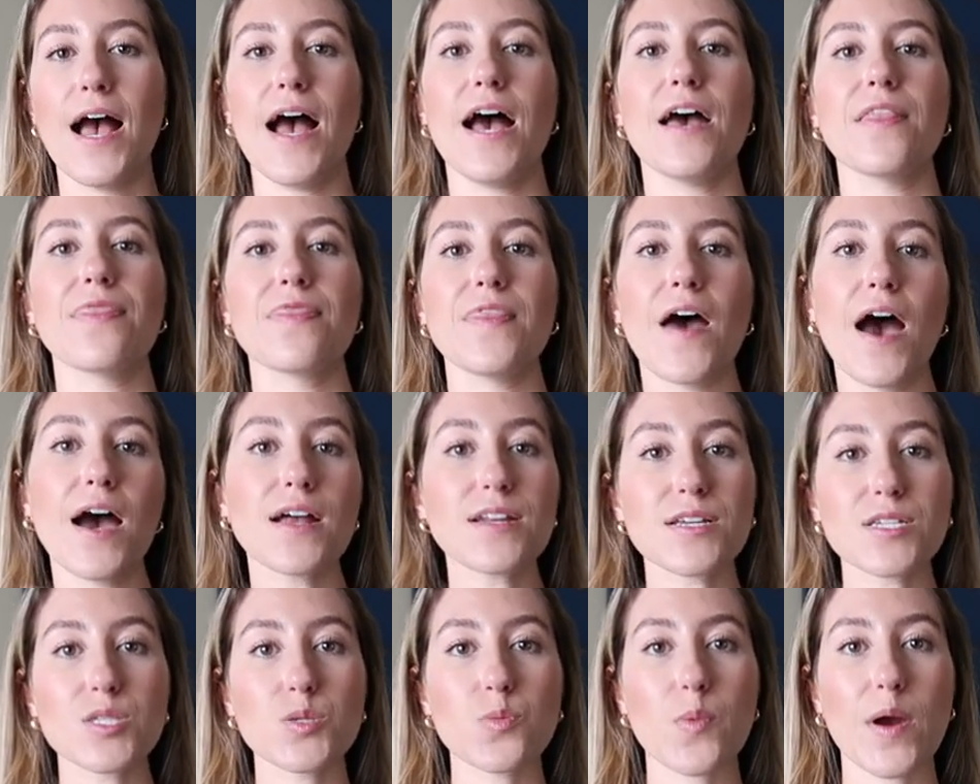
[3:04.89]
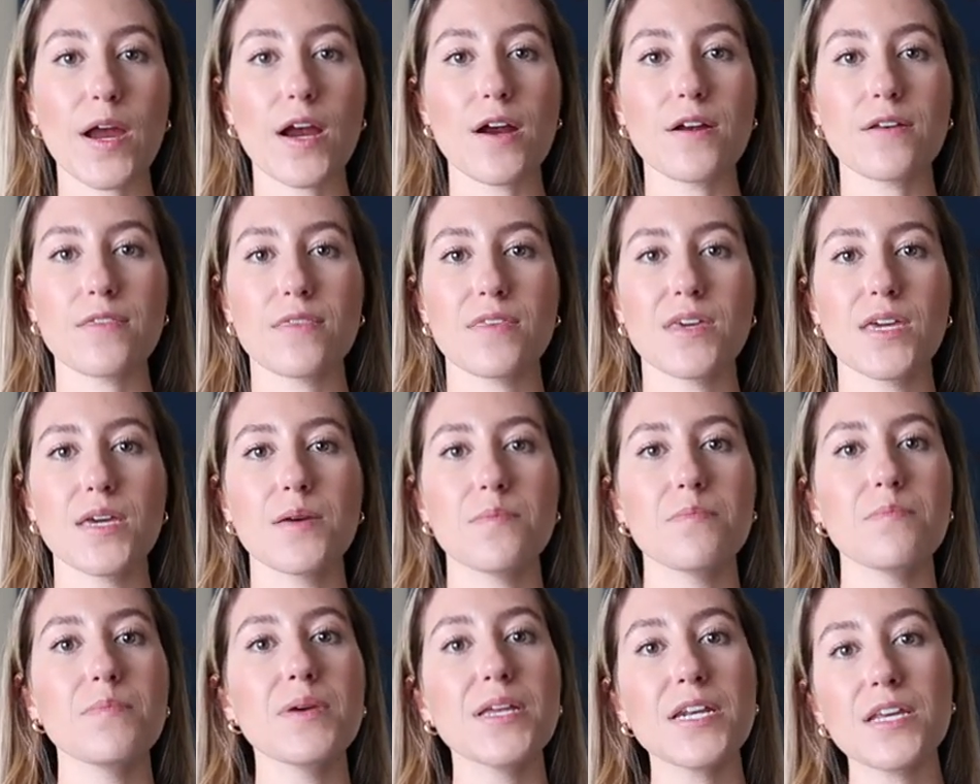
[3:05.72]
and that is where
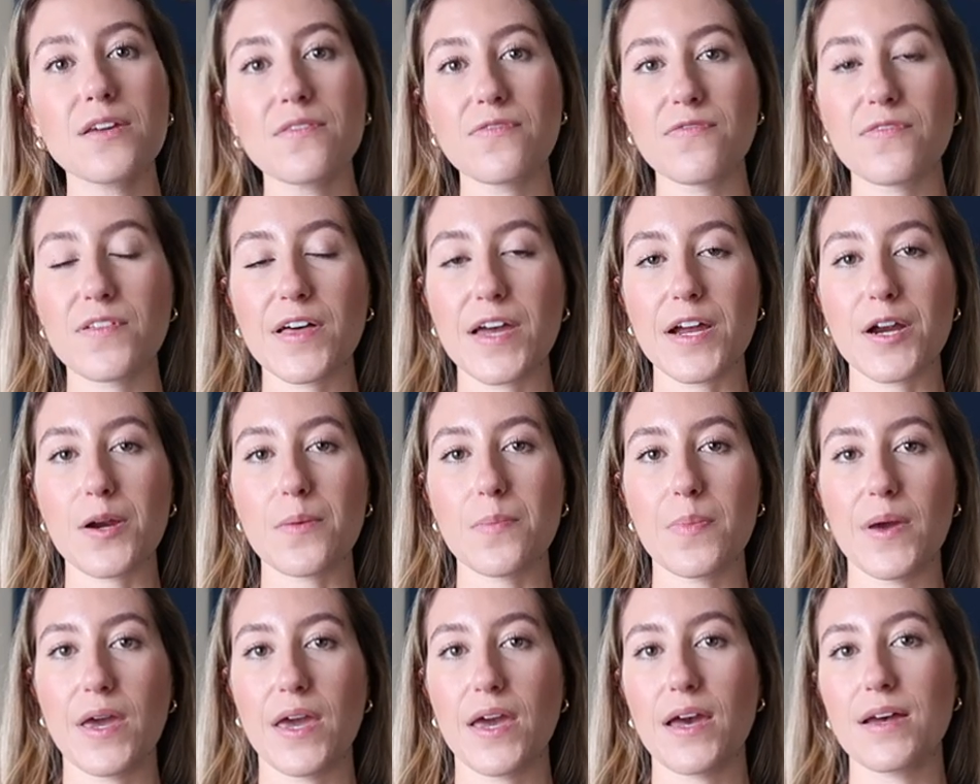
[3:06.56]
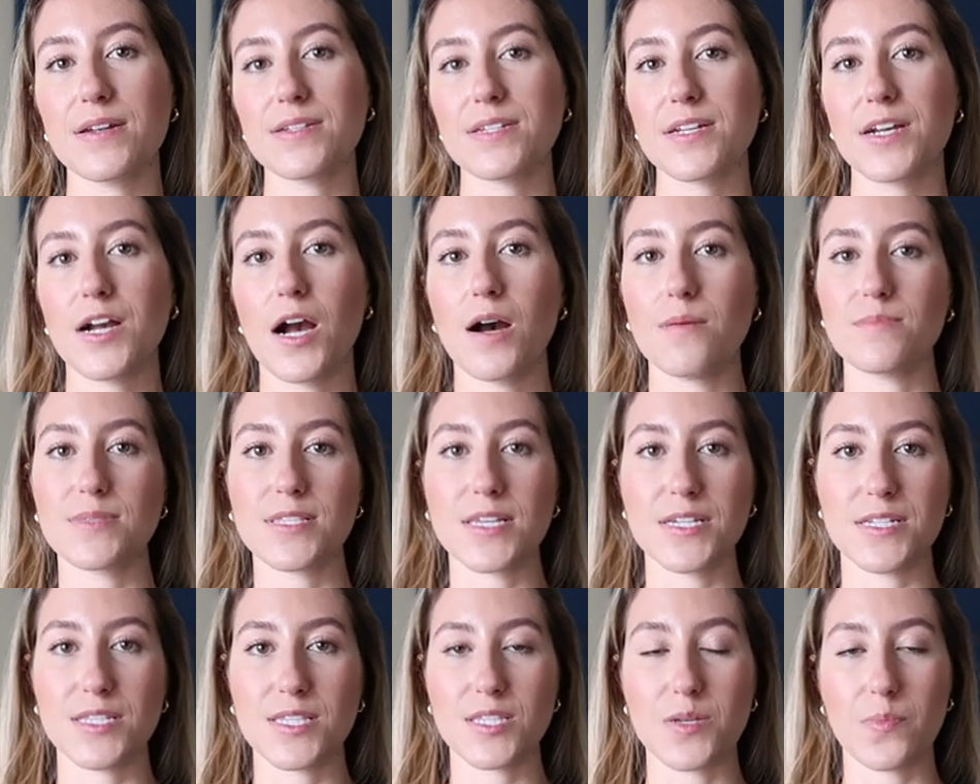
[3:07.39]
the mini flare pant comes
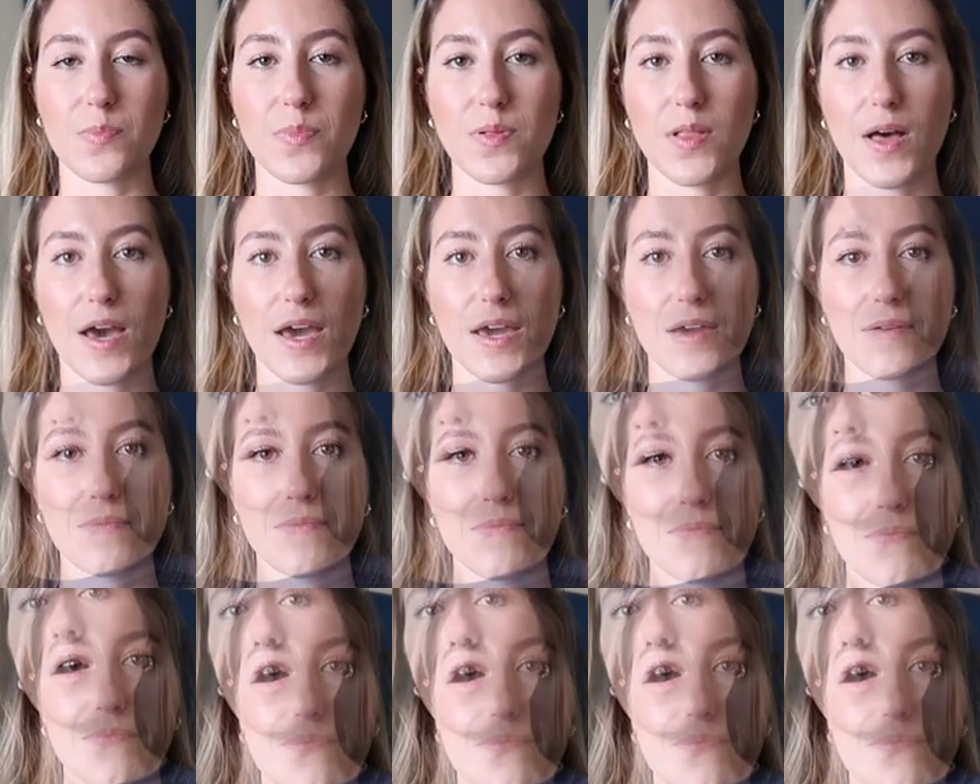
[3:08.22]
into play.